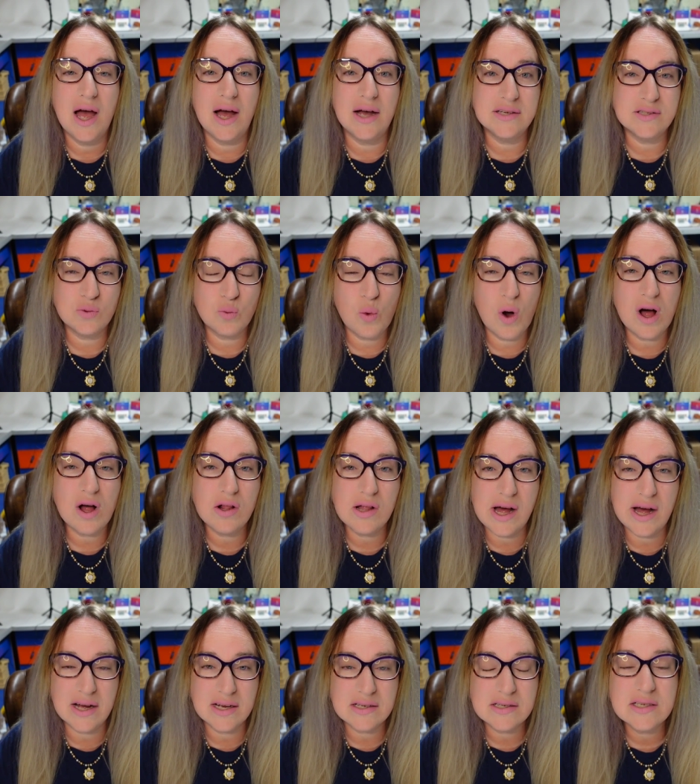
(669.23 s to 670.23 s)
as well
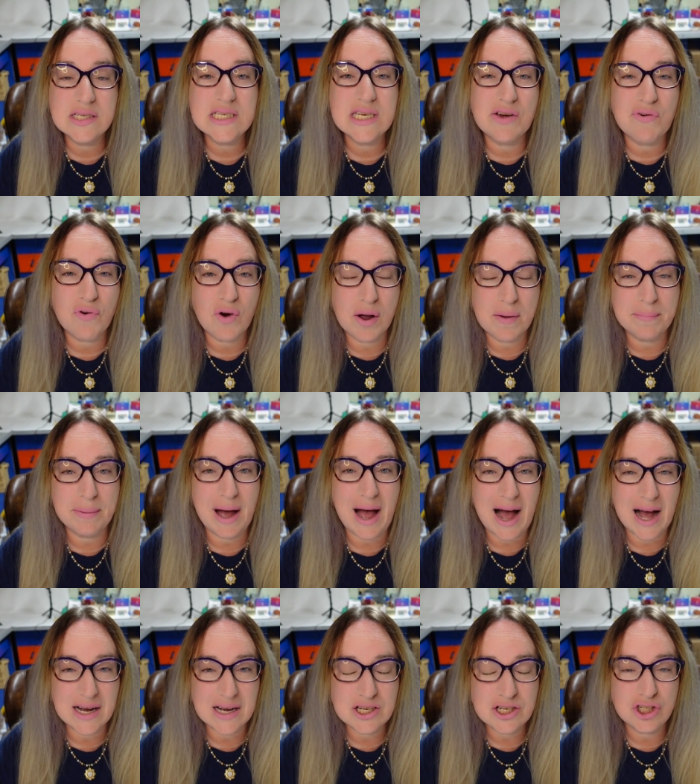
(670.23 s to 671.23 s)
as different
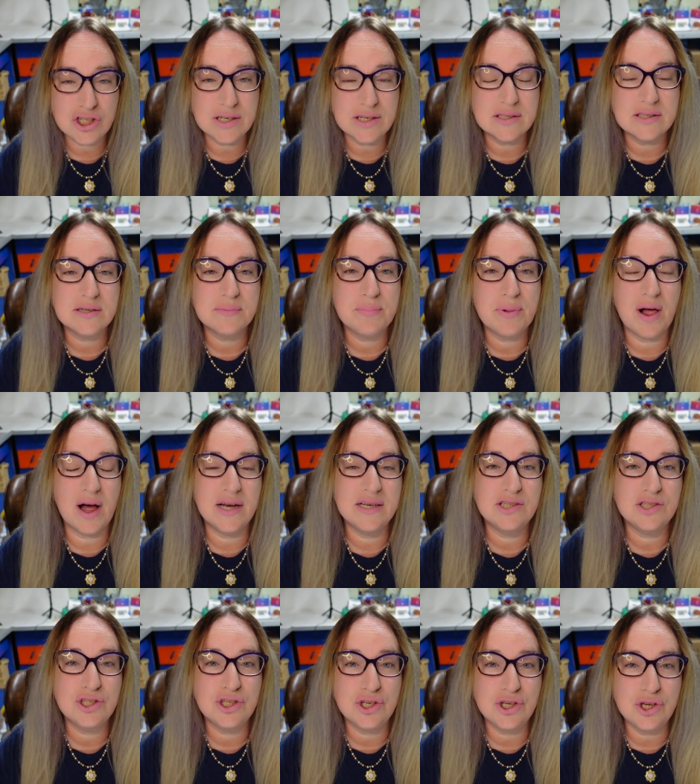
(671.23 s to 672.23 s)
packaging
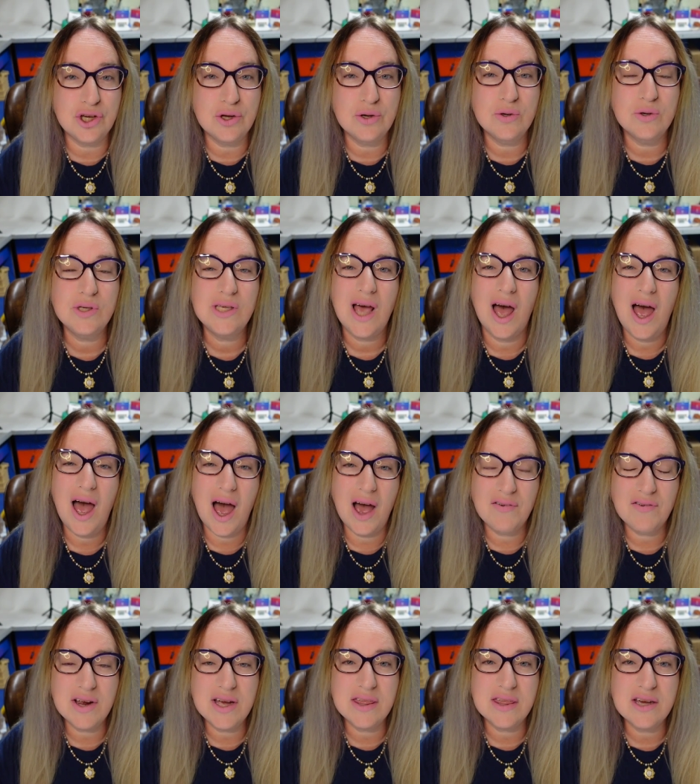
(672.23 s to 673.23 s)
supplies to use,
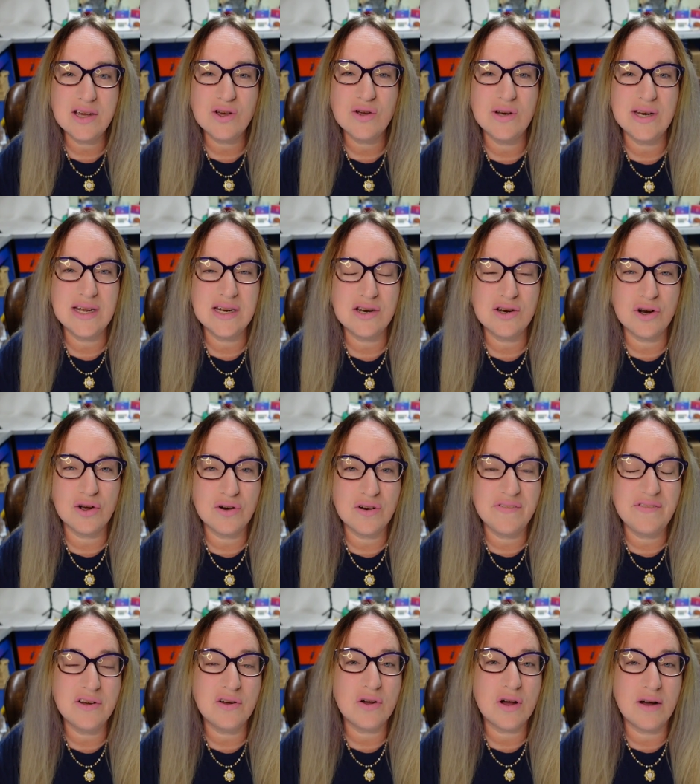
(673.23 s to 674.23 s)
everything you need to know to
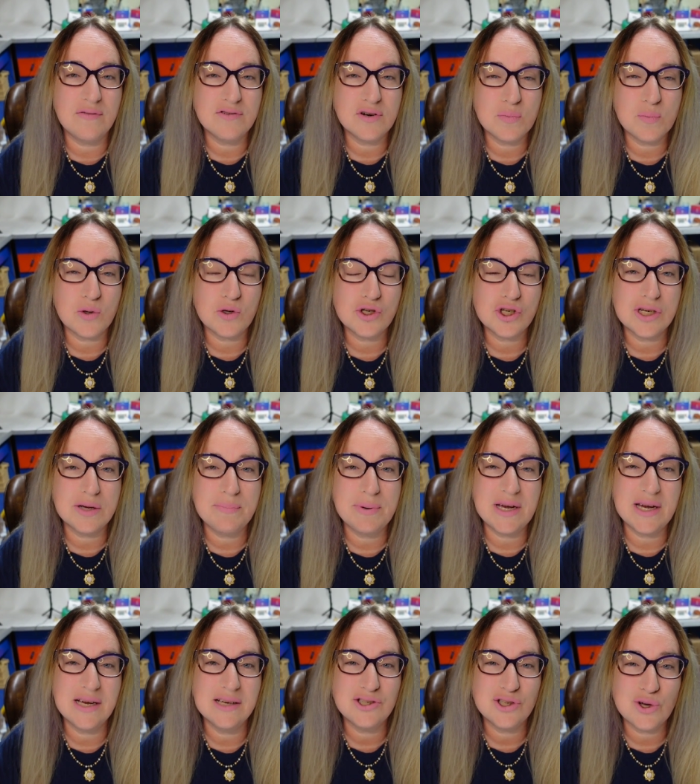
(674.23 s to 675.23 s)
feel comfortable
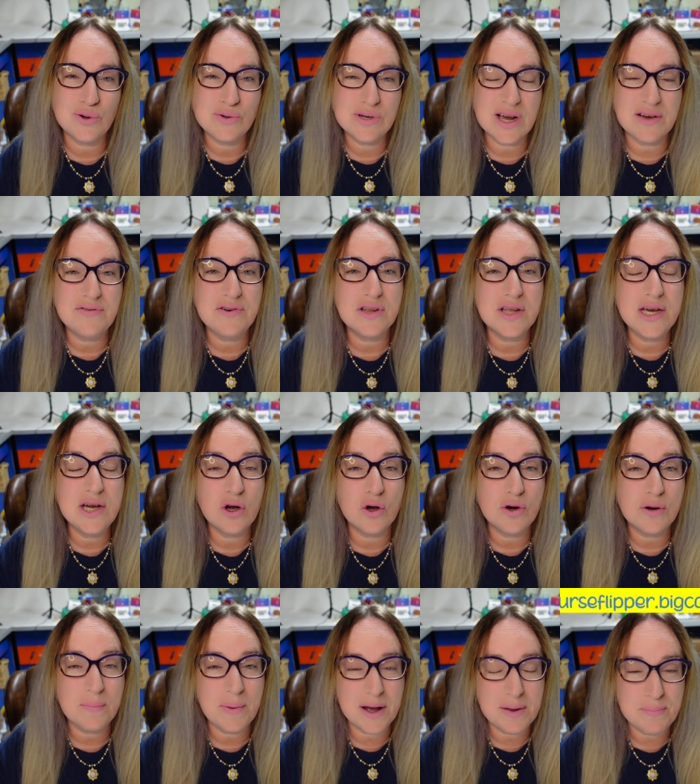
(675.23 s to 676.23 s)
shipping. So definitely
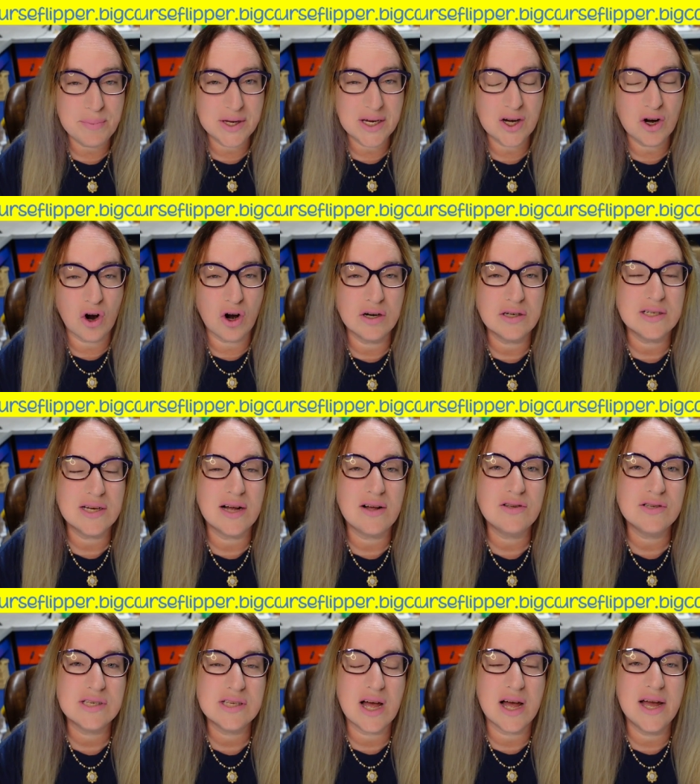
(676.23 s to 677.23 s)
go to my Big
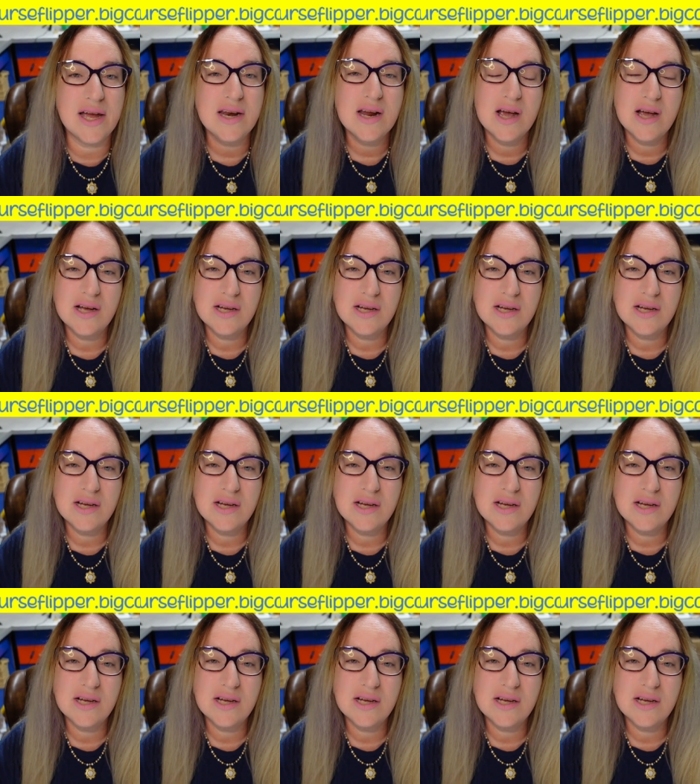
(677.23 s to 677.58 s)
Cartel site,